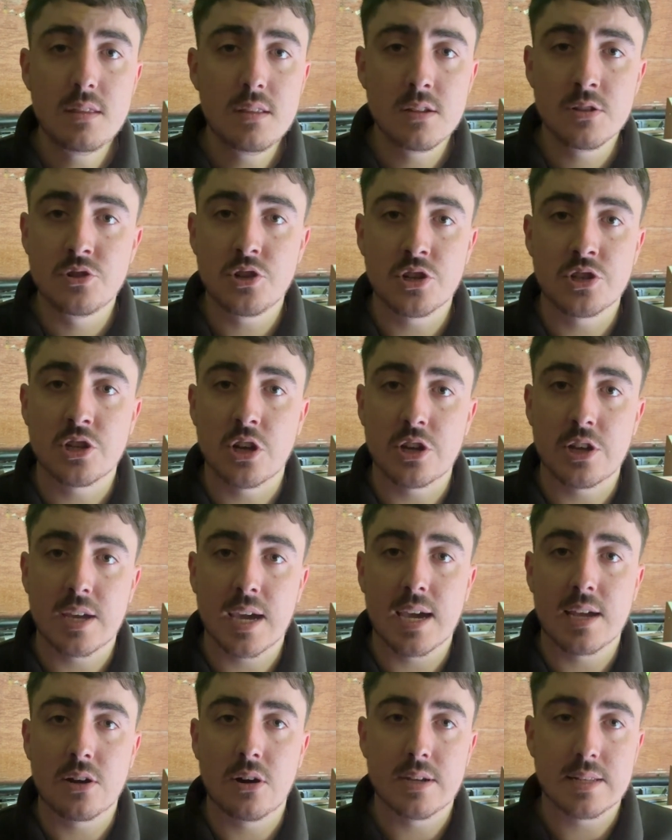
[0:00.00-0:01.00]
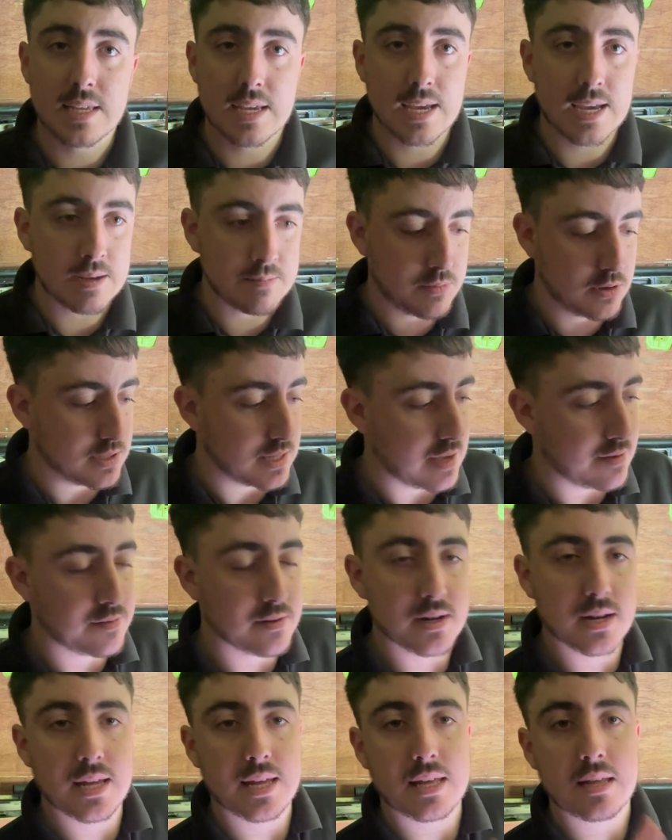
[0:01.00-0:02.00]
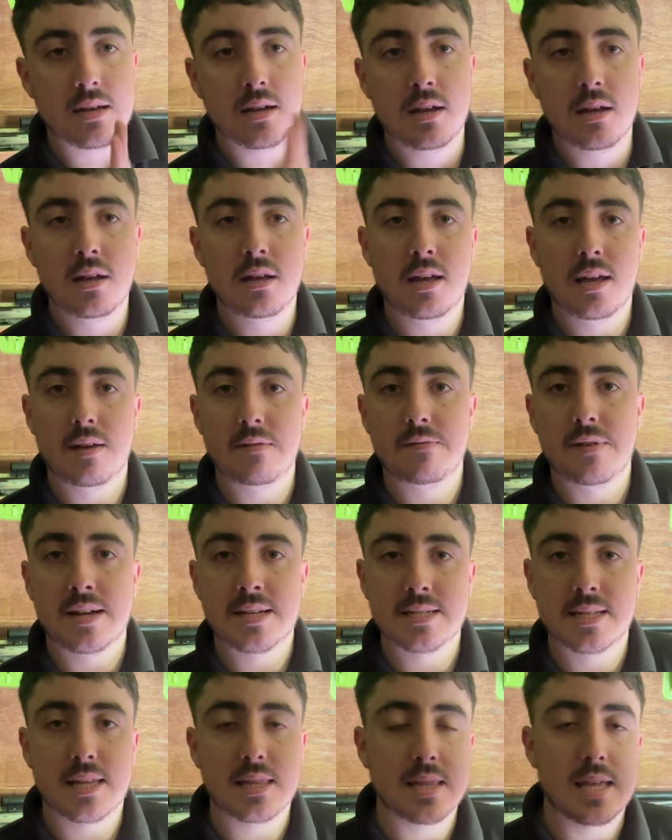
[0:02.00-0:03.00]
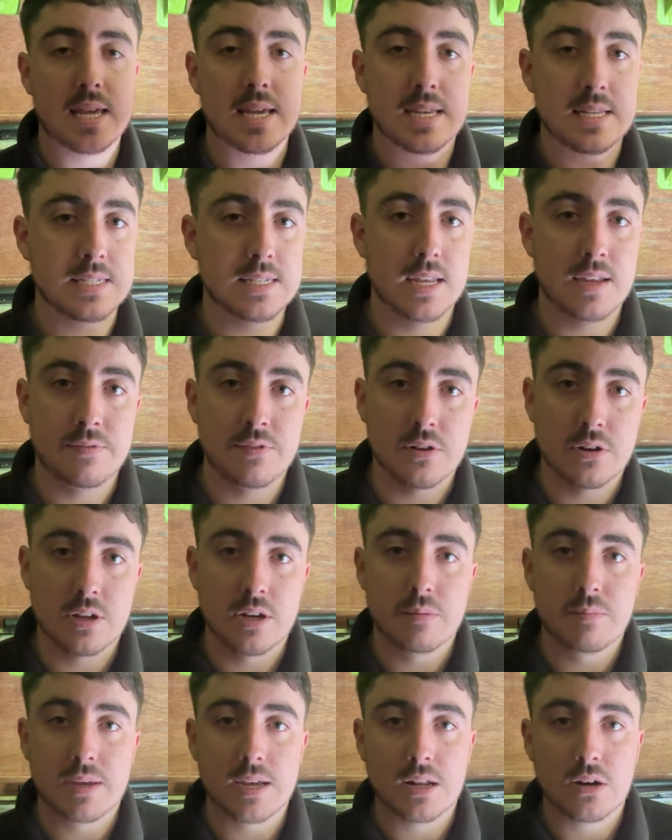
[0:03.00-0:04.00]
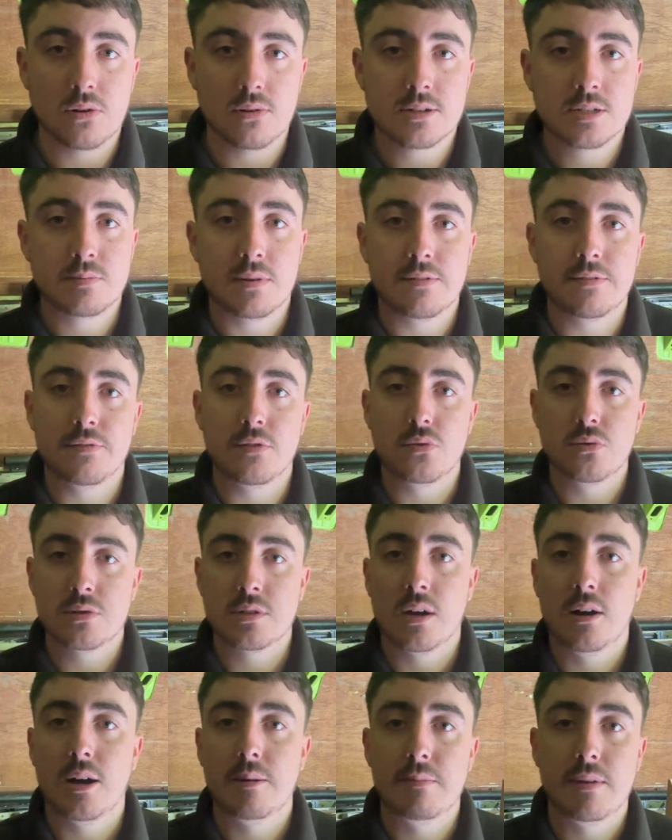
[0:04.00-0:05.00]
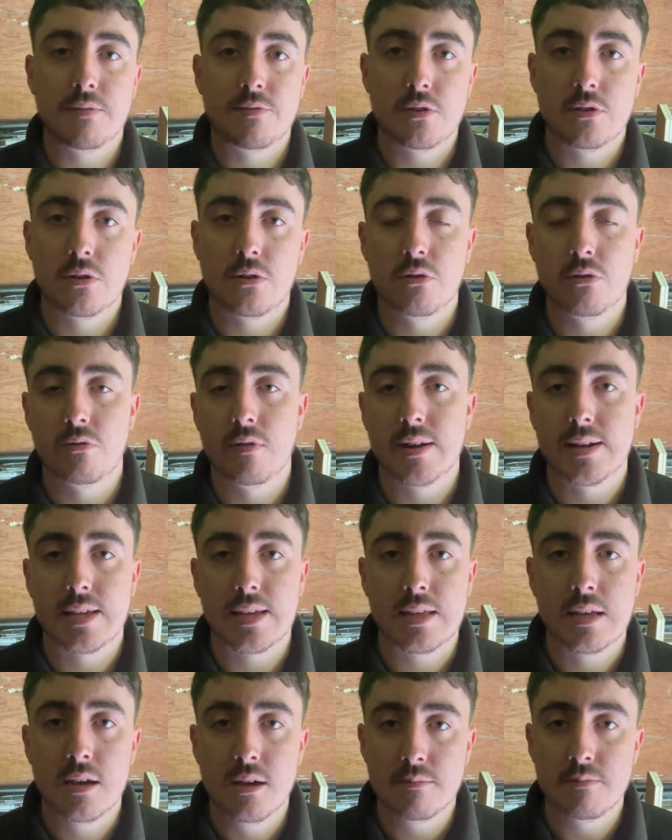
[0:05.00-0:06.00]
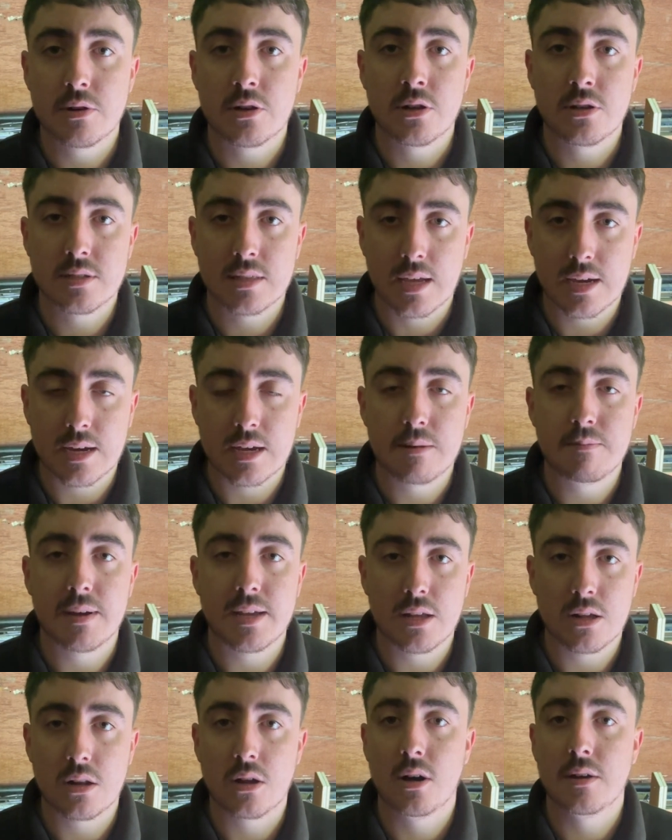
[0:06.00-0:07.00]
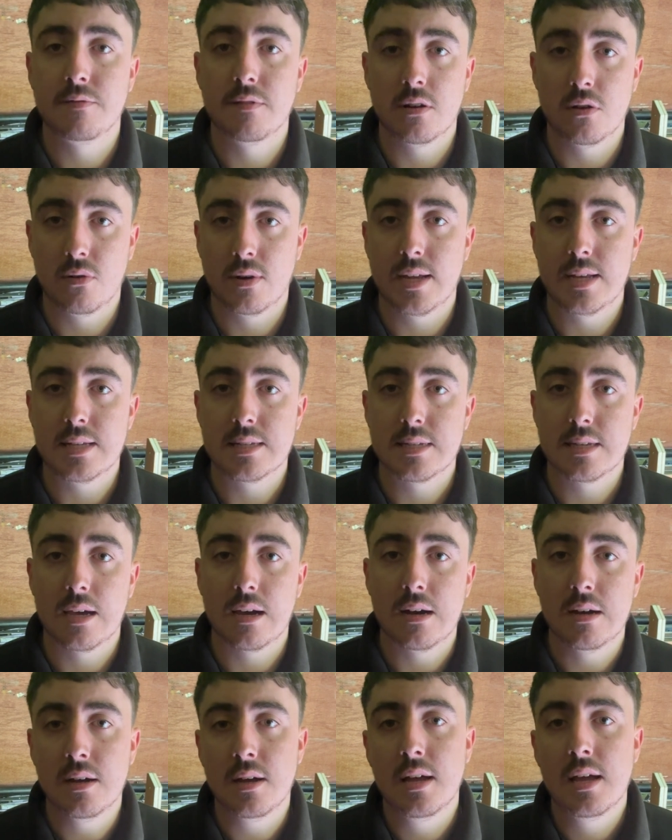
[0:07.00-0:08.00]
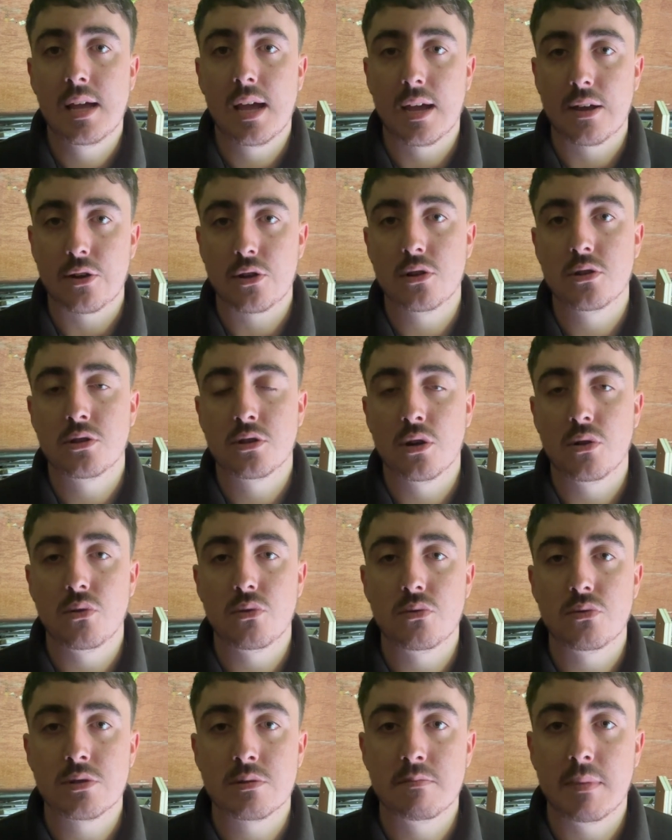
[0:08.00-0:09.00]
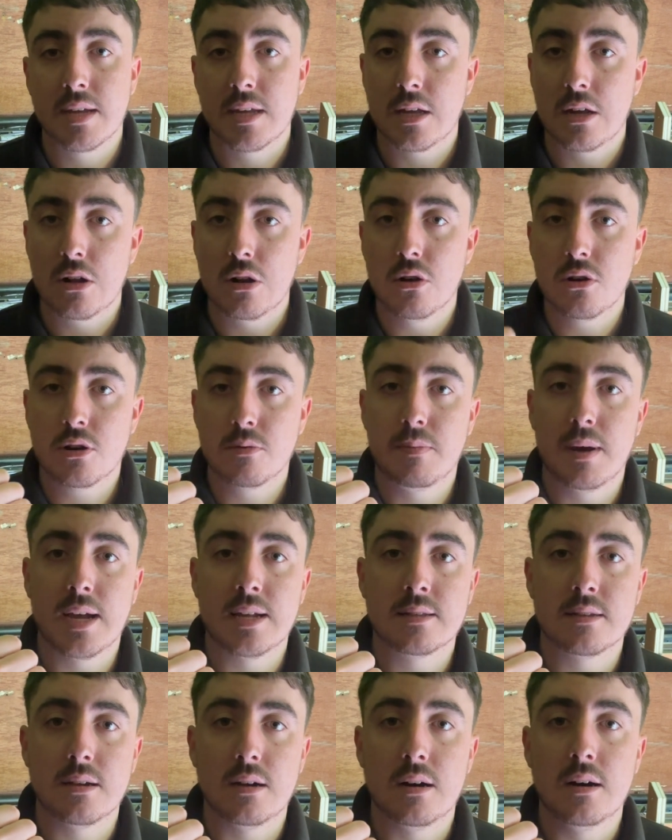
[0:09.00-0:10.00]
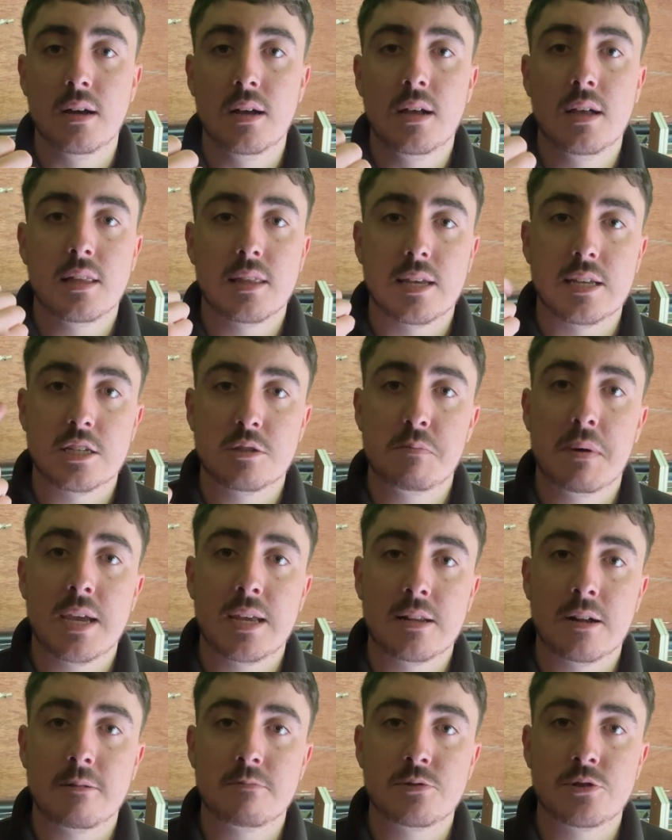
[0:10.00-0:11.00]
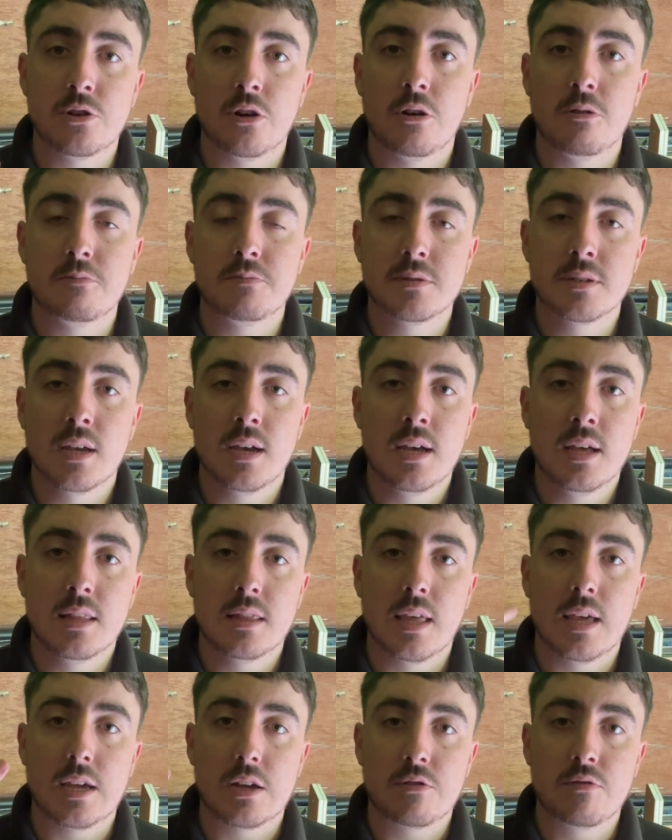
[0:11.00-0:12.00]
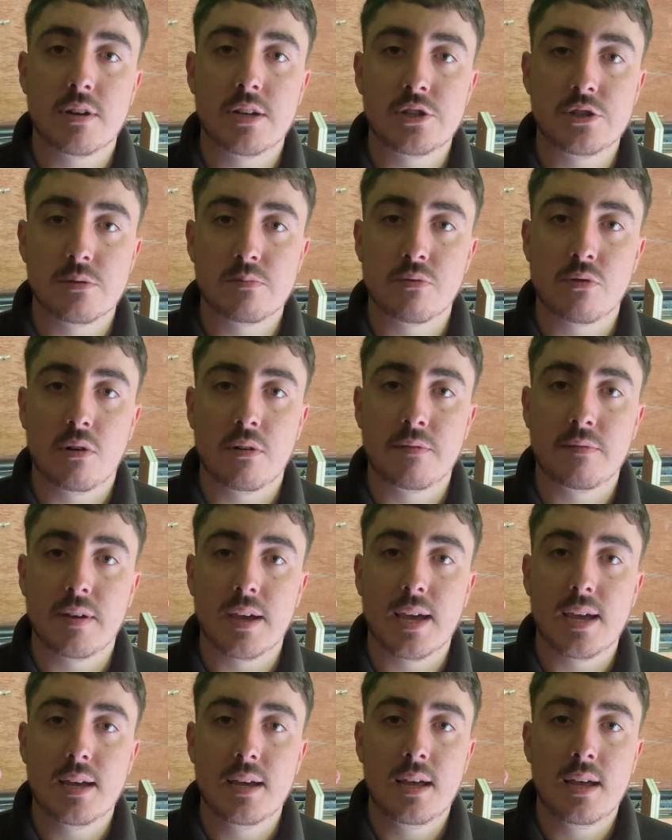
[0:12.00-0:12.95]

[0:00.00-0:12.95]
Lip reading: just so you get an idea. But definitely invest in these if you're going to be a locksmith full-time, if you're not already, because they're going to make your life a lot easier. And good tools make you look better, they speed up jobs, they increase your profit,